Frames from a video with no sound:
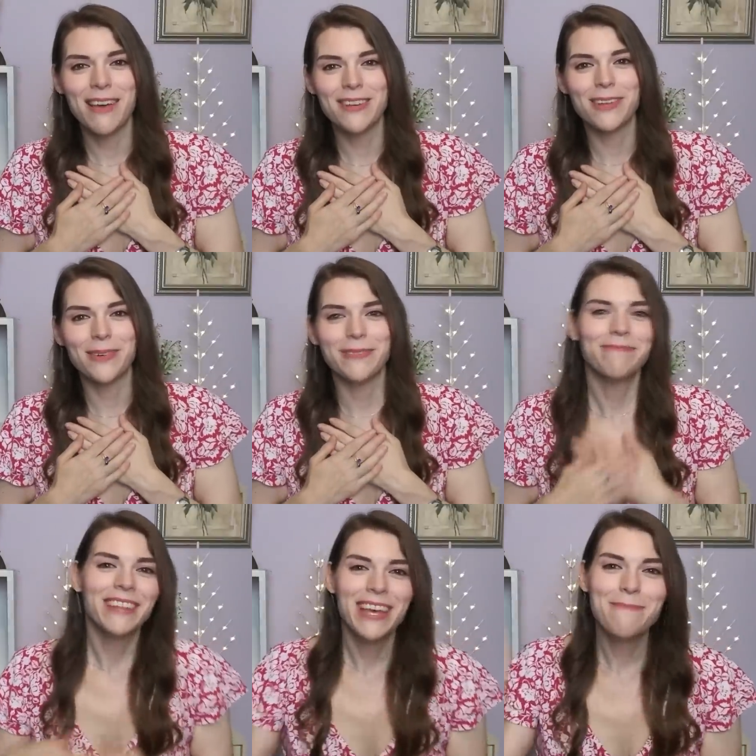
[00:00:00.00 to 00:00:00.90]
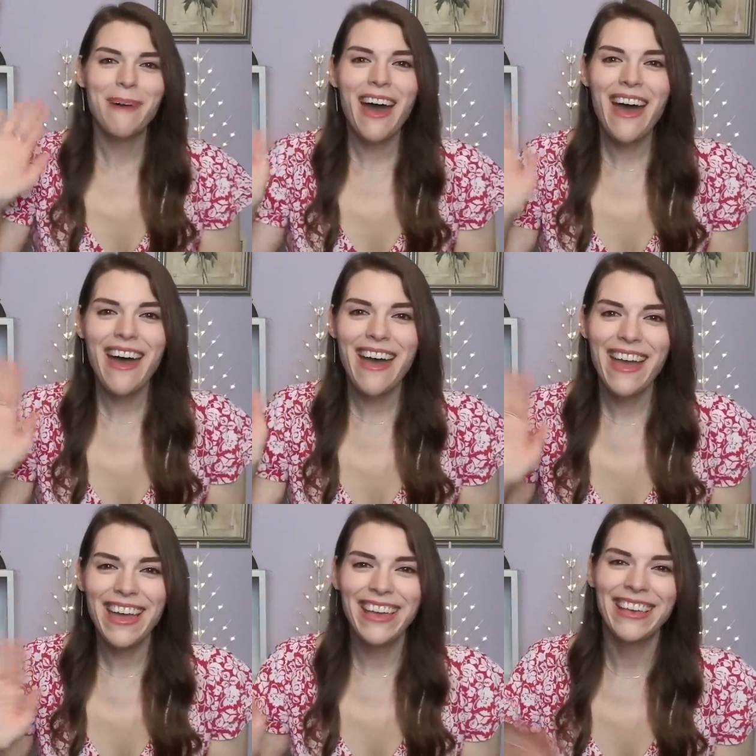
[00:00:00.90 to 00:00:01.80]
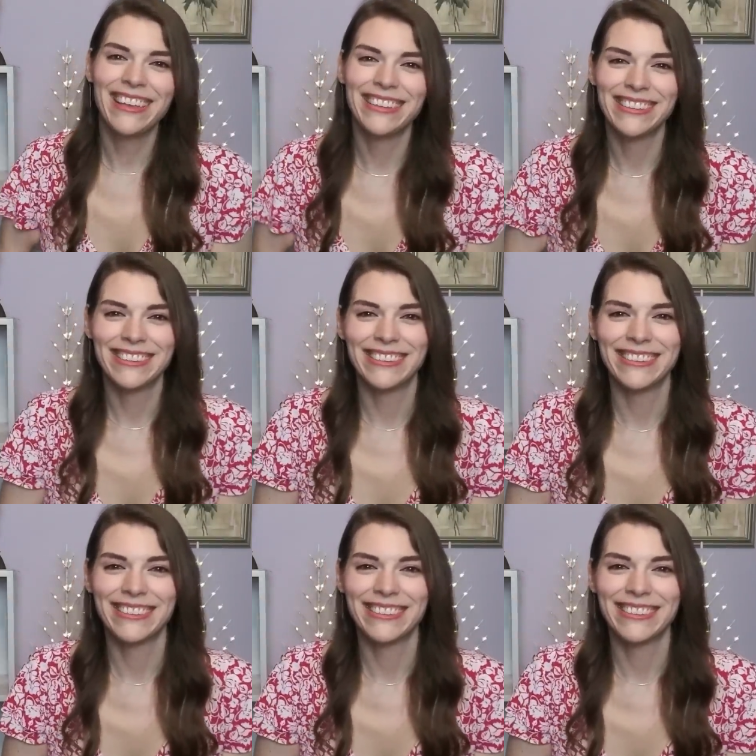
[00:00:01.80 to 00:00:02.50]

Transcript: Have a good one. Bye.